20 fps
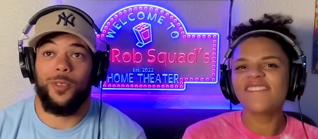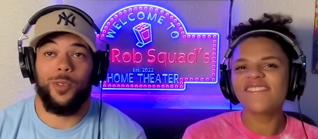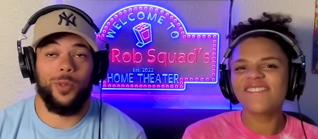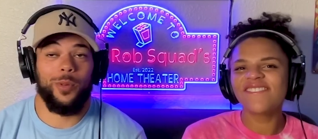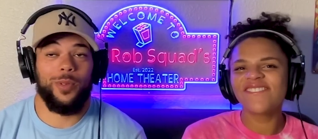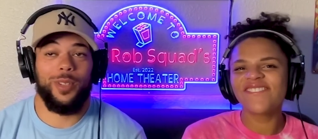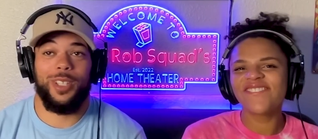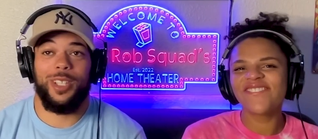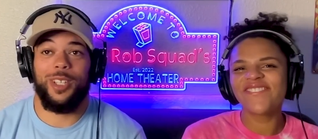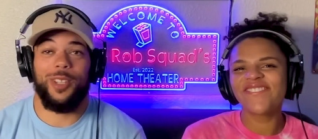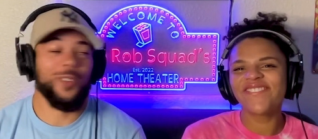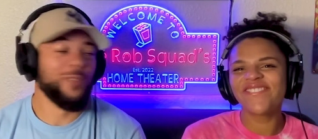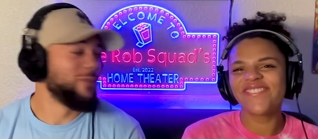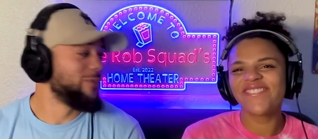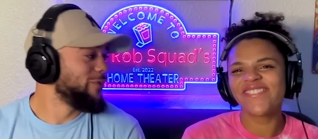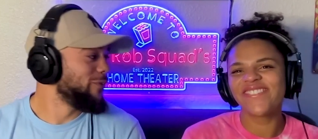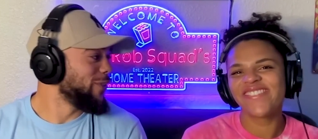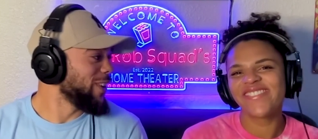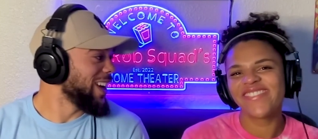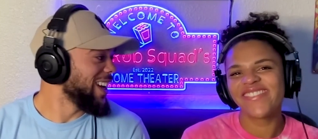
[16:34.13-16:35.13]
Speaker 1: Or when you
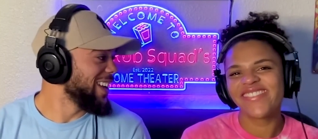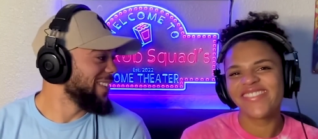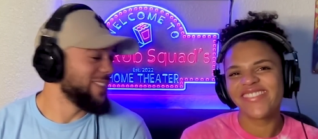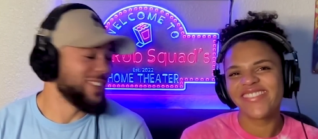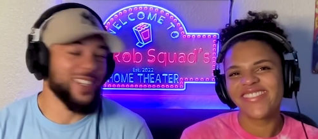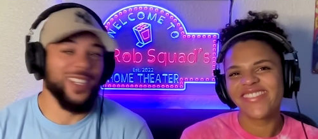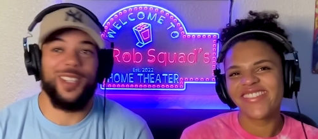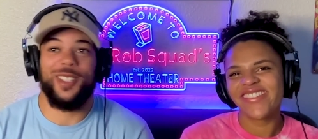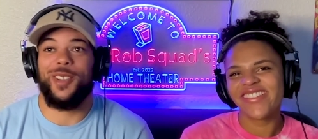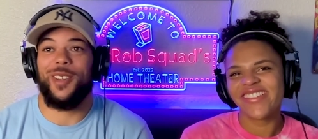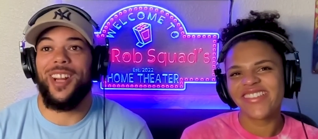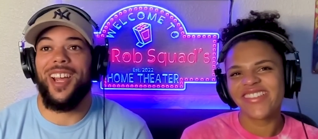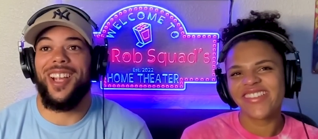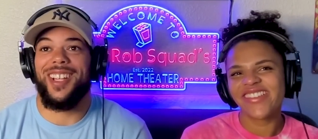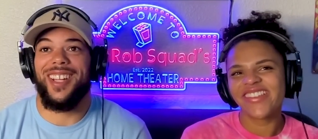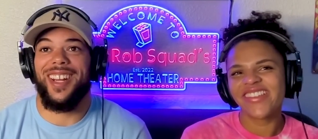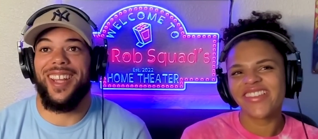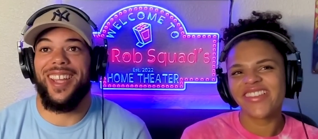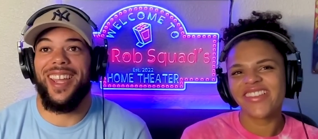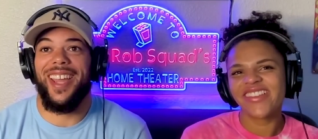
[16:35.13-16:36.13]
fight with the dude
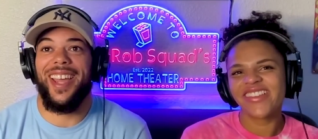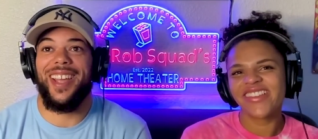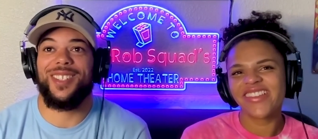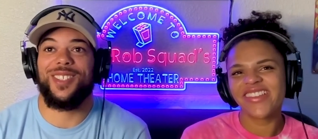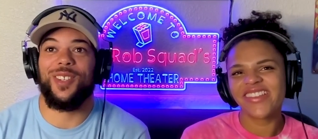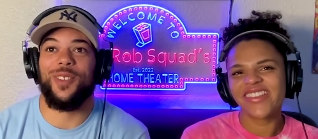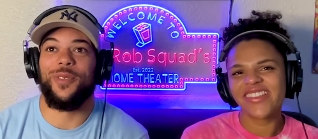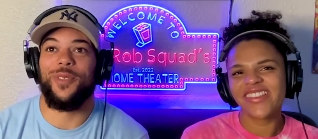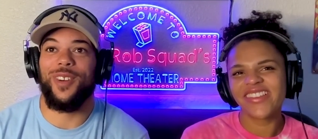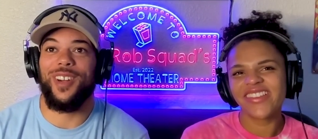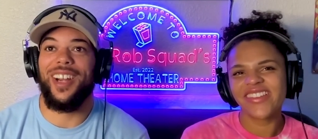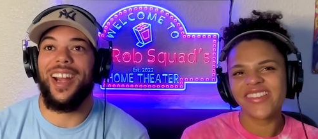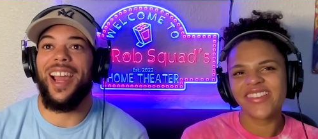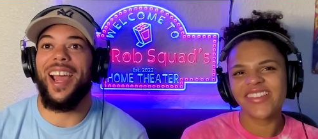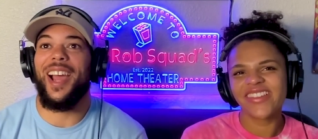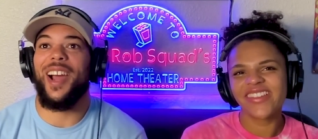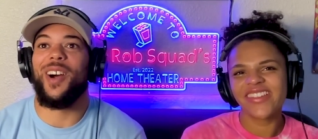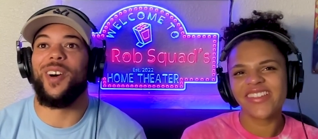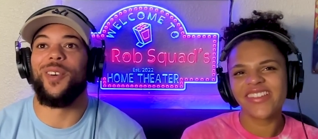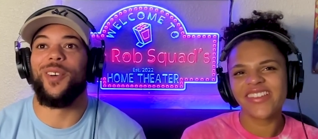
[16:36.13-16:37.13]
outside a castle for an
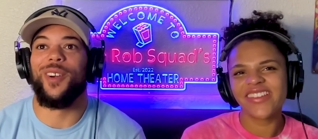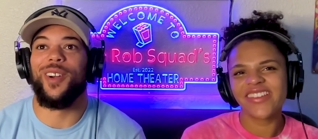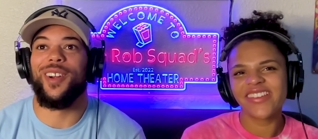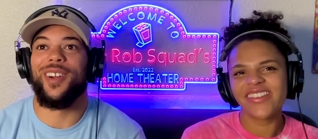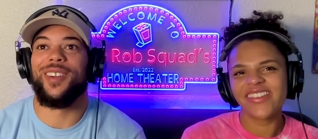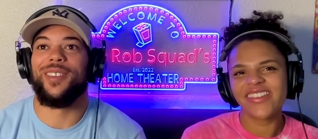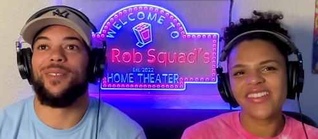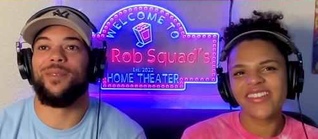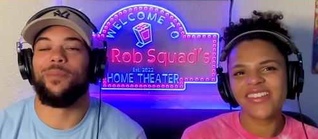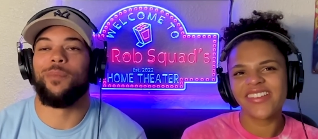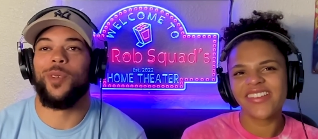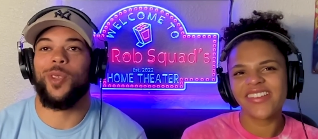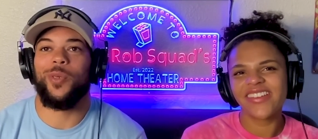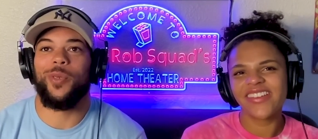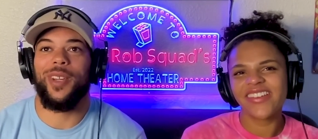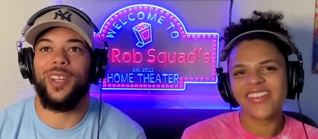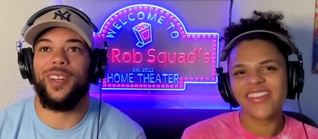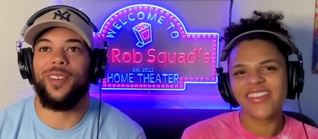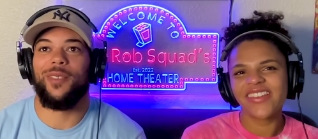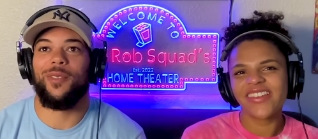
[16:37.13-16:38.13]
hour
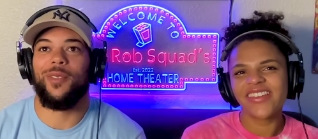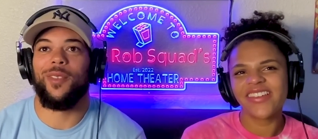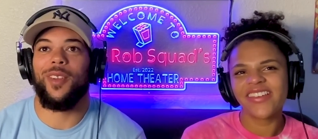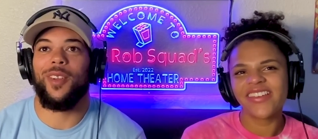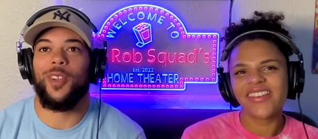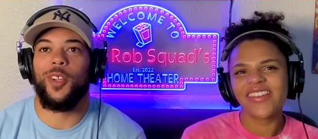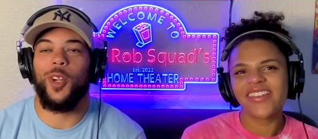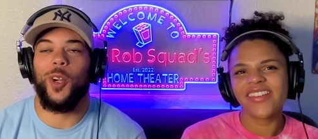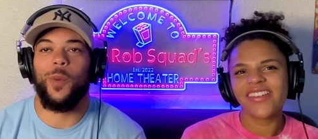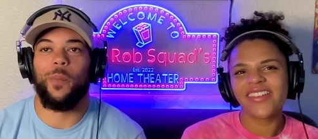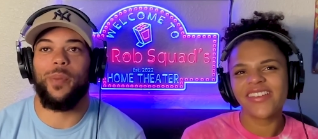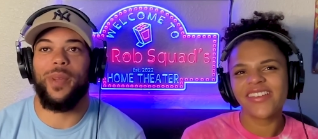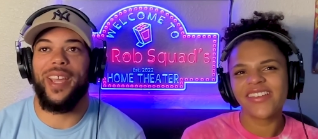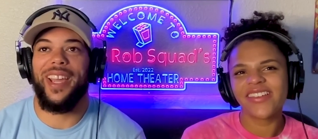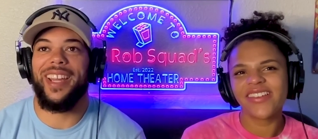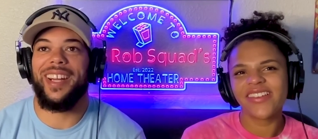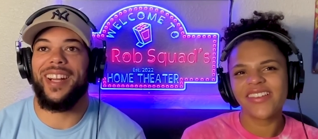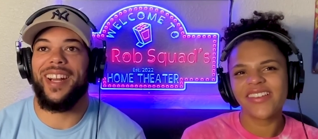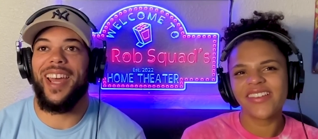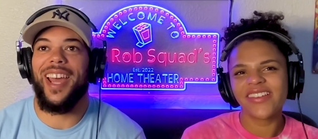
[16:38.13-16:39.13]
between
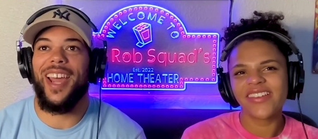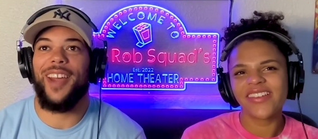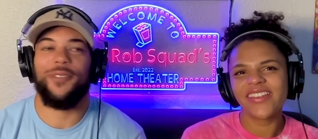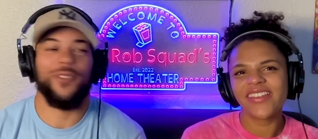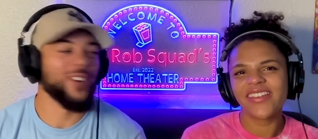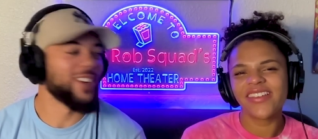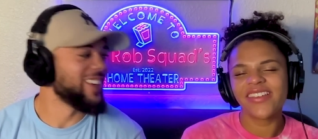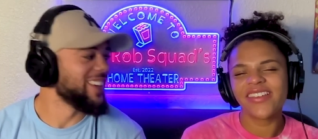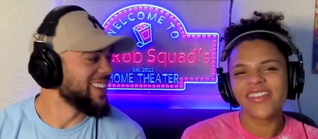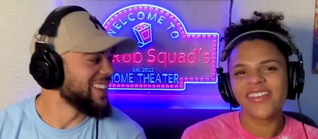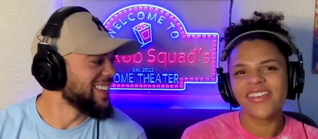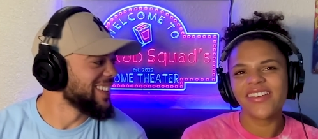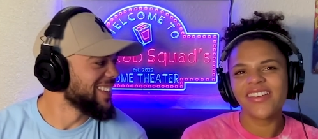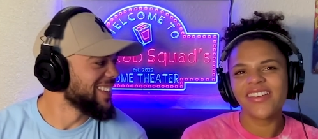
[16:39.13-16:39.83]
European and African.